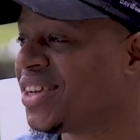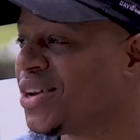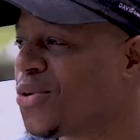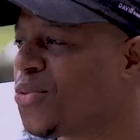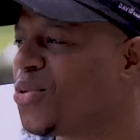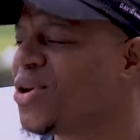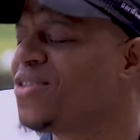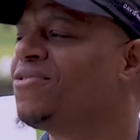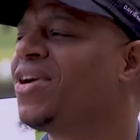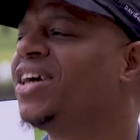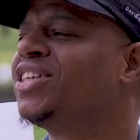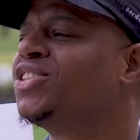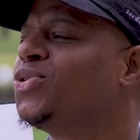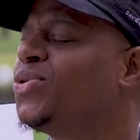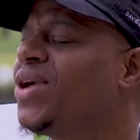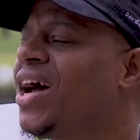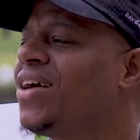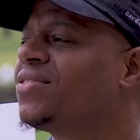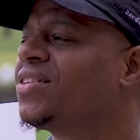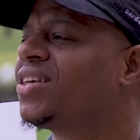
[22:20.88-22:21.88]
What advice do you
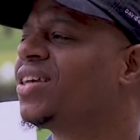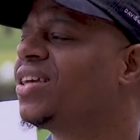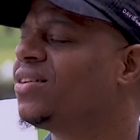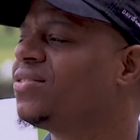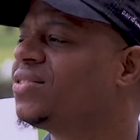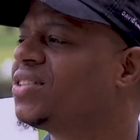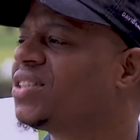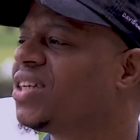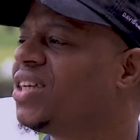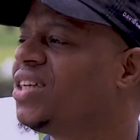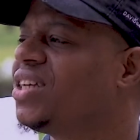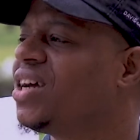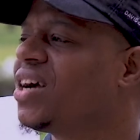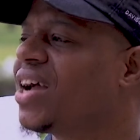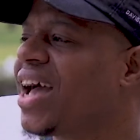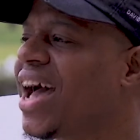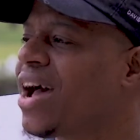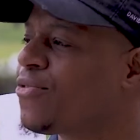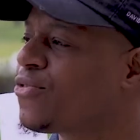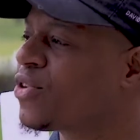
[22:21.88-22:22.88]
have to give to young
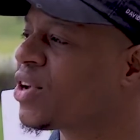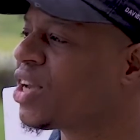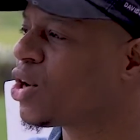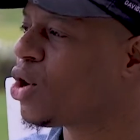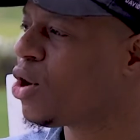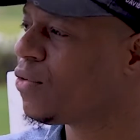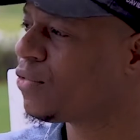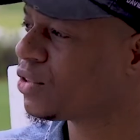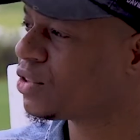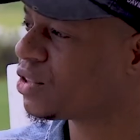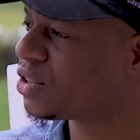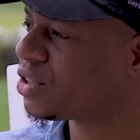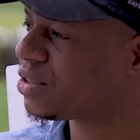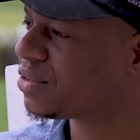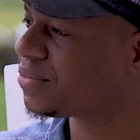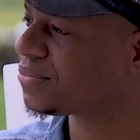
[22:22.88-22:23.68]
African golfers?